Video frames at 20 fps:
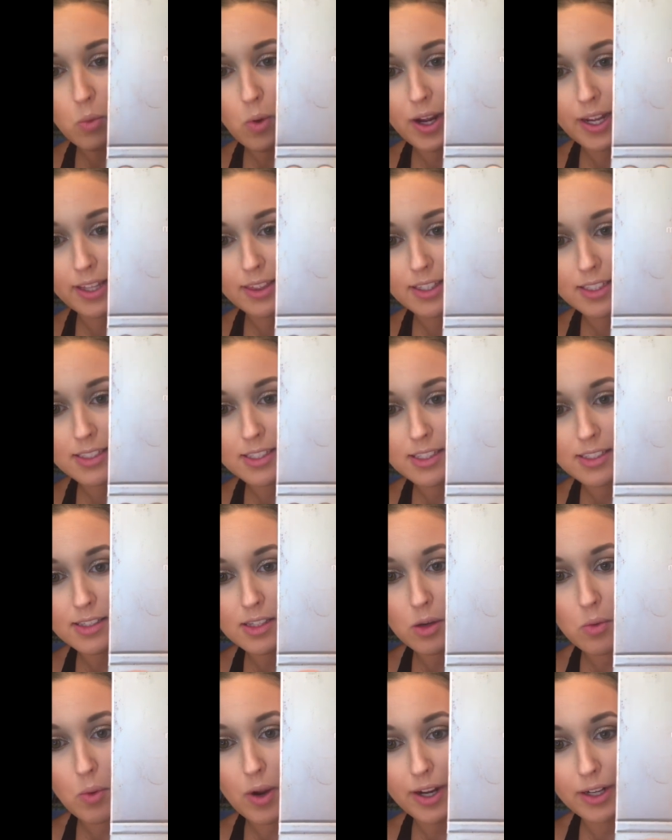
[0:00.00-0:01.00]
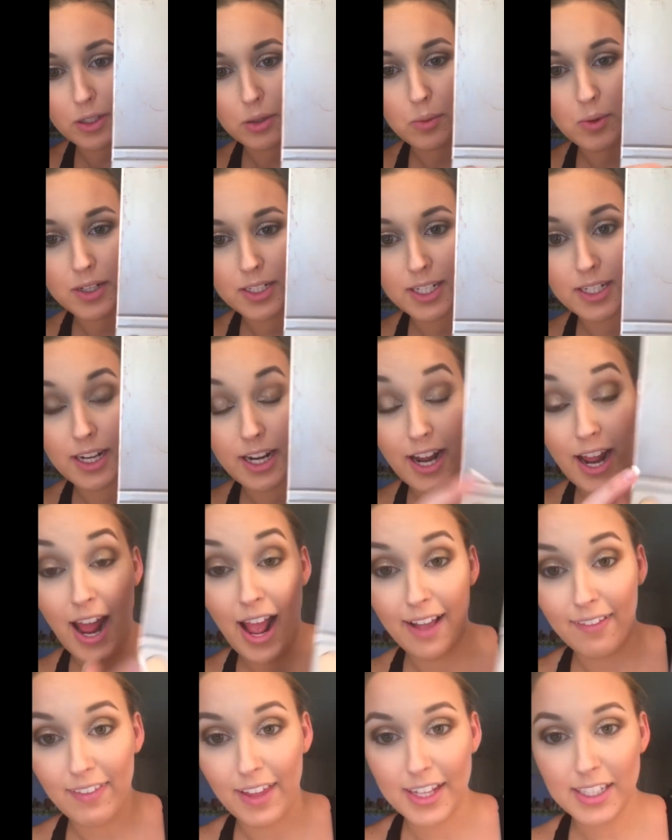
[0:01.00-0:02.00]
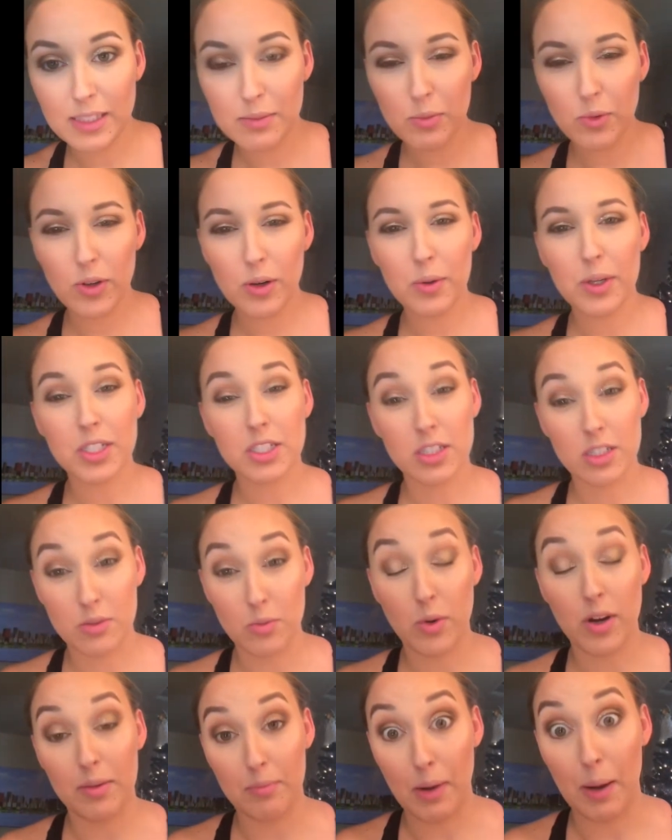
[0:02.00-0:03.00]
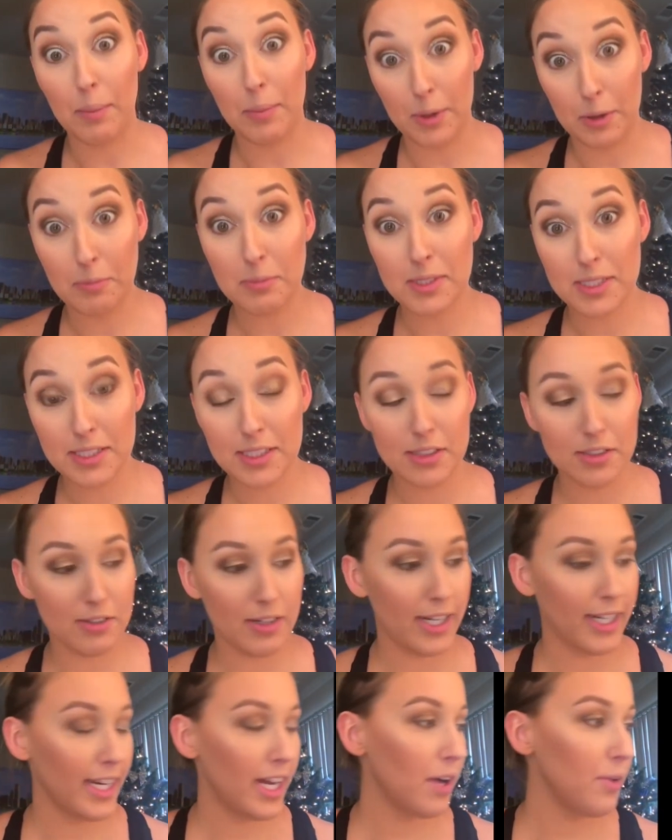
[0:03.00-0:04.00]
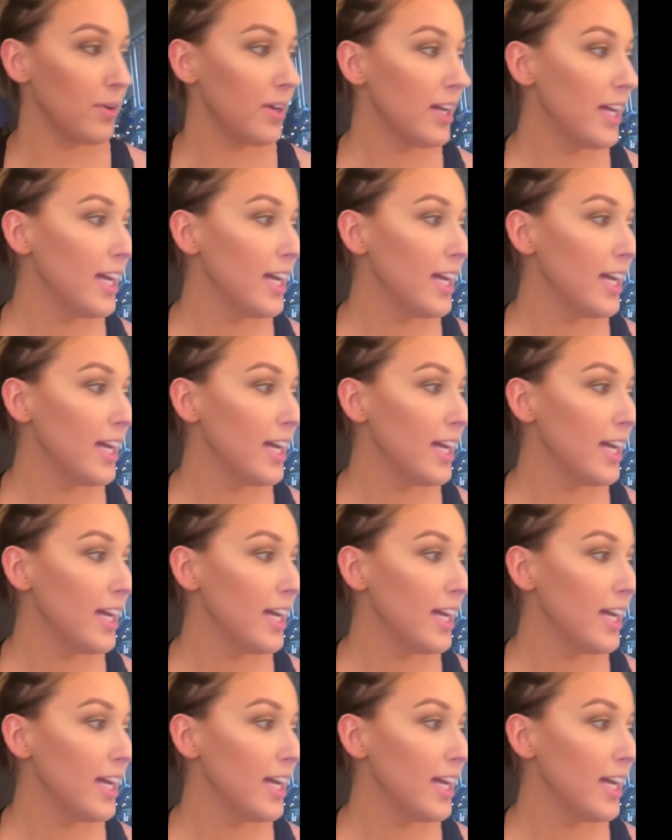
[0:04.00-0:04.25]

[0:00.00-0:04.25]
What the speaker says: white. This is the whiter one and it highlights more, which is what my purpose is right now.